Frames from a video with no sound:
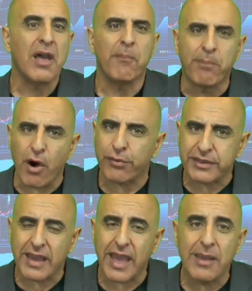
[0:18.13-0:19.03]
Both
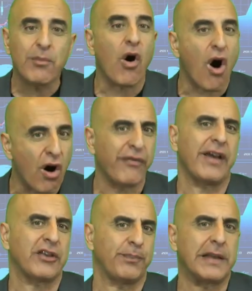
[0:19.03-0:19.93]
came over
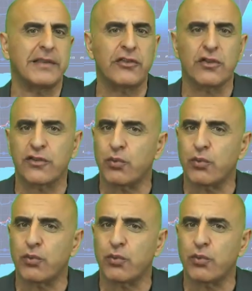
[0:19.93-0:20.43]
expectations,